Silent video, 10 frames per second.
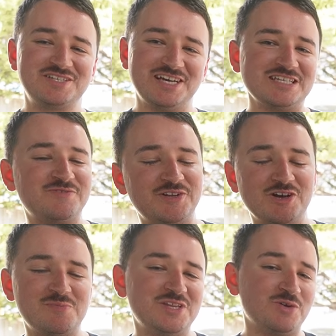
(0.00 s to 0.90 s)
today's
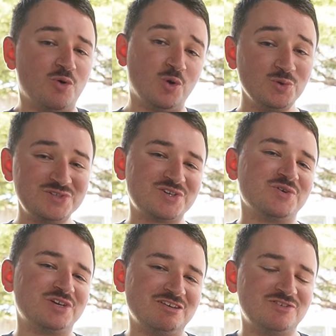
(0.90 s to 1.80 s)
video, but then
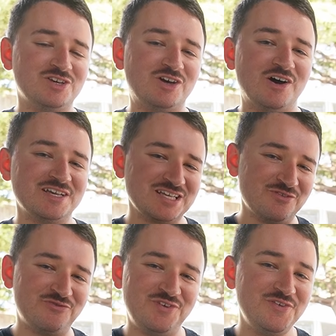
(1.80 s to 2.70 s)
also giving you guys a
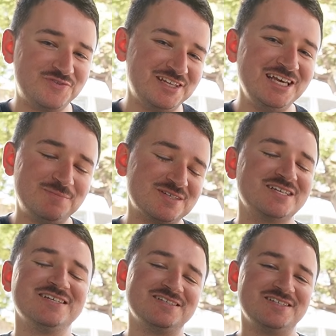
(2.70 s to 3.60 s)

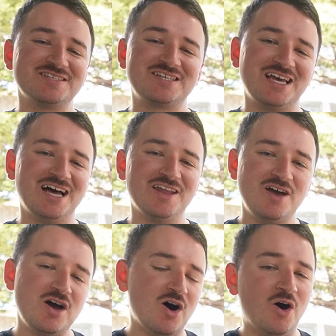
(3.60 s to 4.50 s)
15% discount
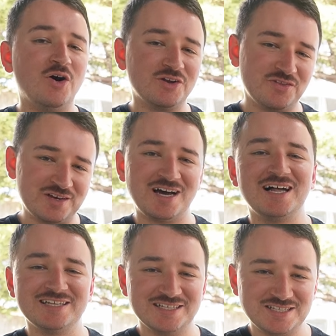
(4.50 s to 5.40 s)
on the
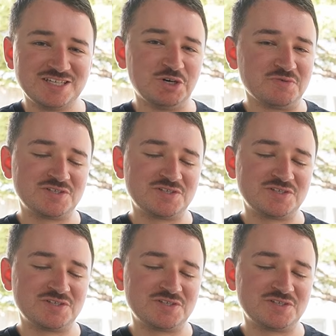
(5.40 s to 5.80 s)
Carly itself.